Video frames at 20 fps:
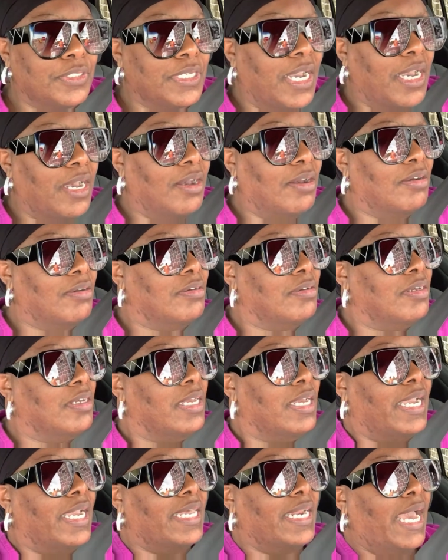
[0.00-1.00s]
y'all.
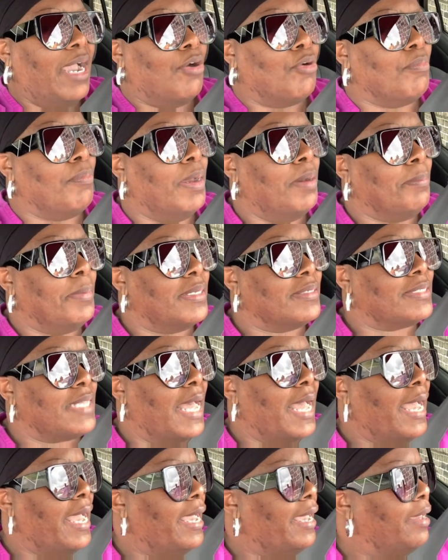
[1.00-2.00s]
And I remember a
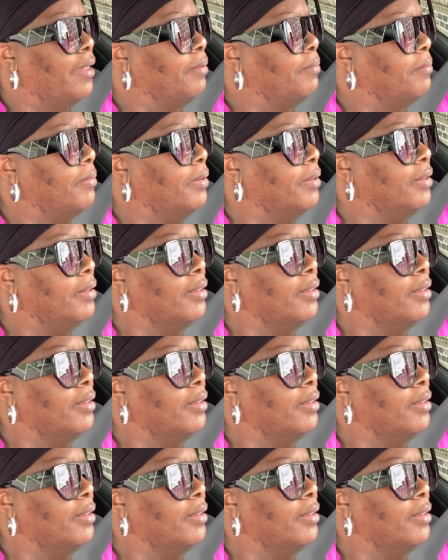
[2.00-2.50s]
time